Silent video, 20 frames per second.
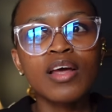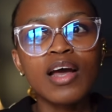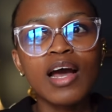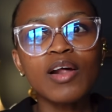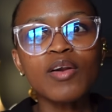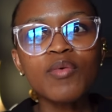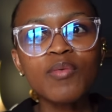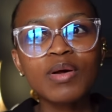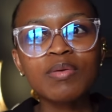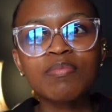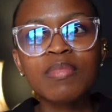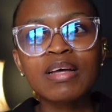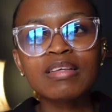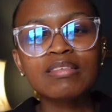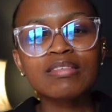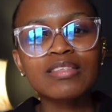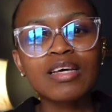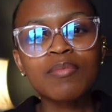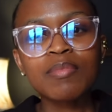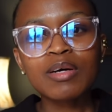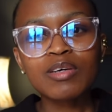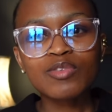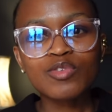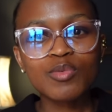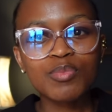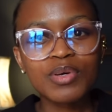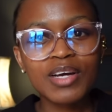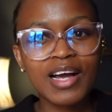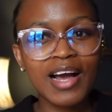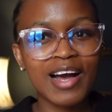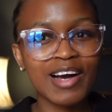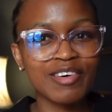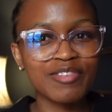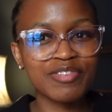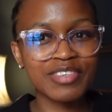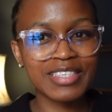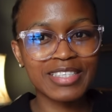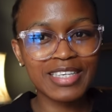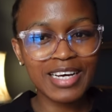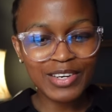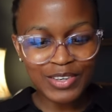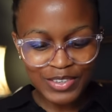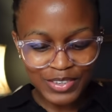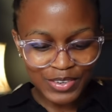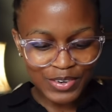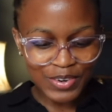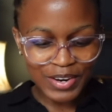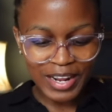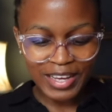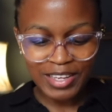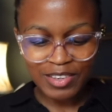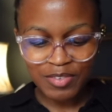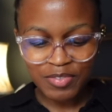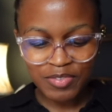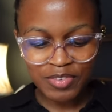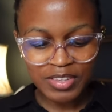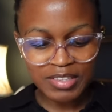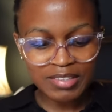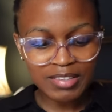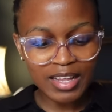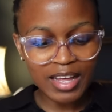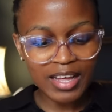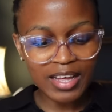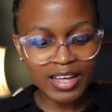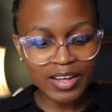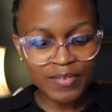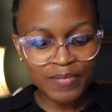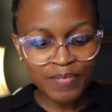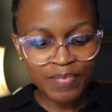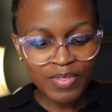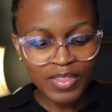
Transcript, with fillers: i don't want my stomach to be covered i don't know like it feels like